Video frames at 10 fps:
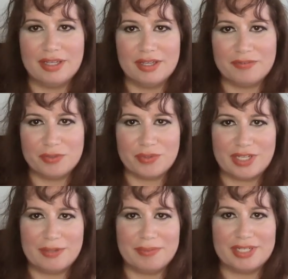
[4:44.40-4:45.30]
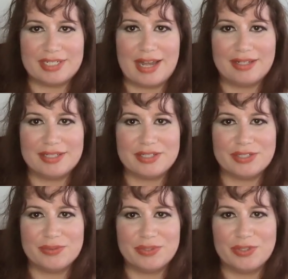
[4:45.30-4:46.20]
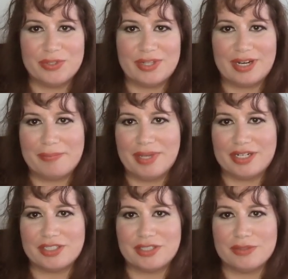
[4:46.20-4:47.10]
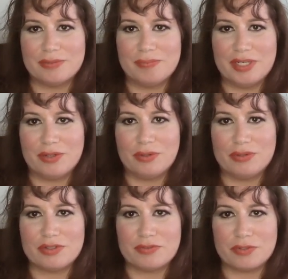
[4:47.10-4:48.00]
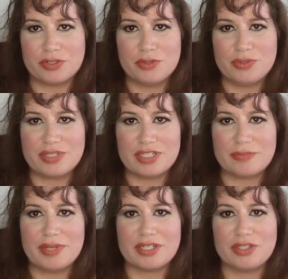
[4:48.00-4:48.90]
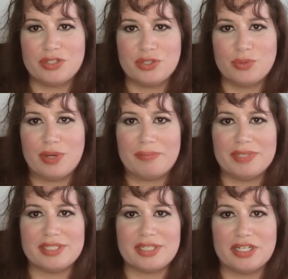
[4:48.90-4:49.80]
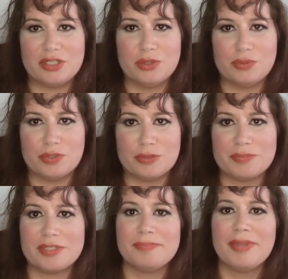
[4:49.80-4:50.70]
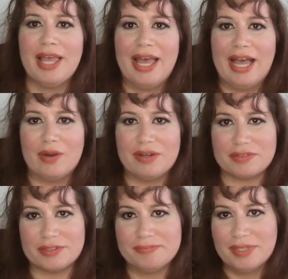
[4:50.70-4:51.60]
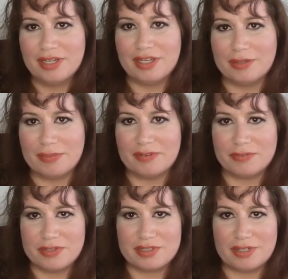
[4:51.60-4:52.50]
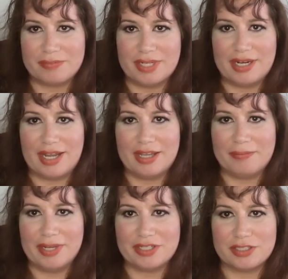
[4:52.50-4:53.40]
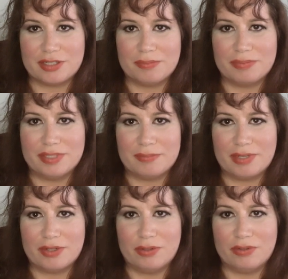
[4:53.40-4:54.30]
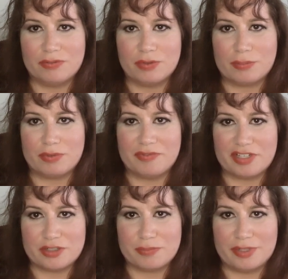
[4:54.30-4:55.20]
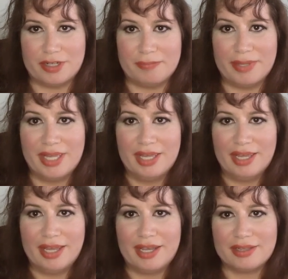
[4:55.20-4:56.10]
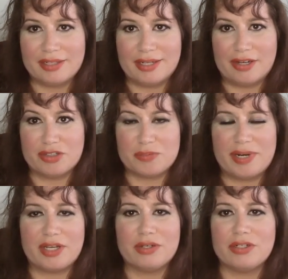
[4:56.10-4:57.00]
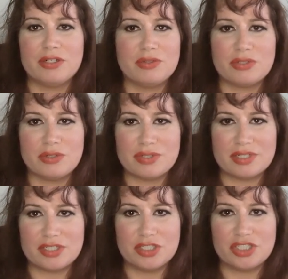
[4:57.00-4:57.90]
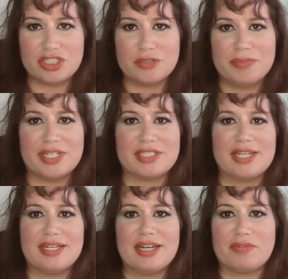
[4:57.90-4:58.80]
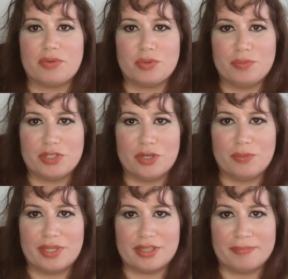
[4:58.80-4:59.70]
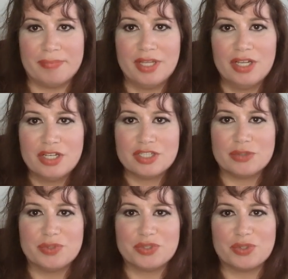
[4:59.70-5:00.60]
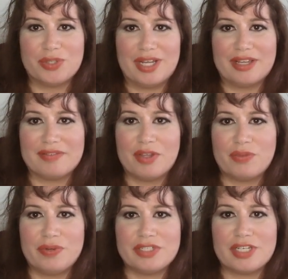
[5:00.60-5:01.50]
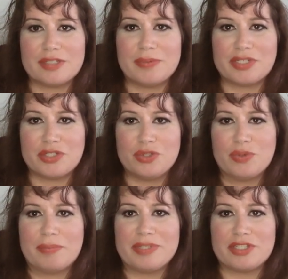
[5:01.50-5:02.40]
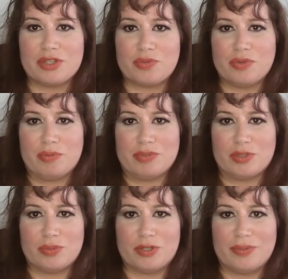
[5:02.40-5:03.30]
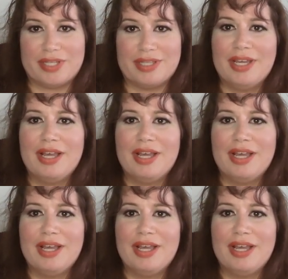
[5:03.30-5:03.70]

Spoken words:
If you were keeping tallies, you would know that I managed to meet goals for 2 suspects, 2 weapons, and 2 rooms. However, in my first update, I had managed to complete my goal for Professor Plum and the lounge, but I couldn't use those in a suggestion because I didn't have a room to go with them. So in total, I have 3 suspects, 2 weapons, and 3 rooms to work with.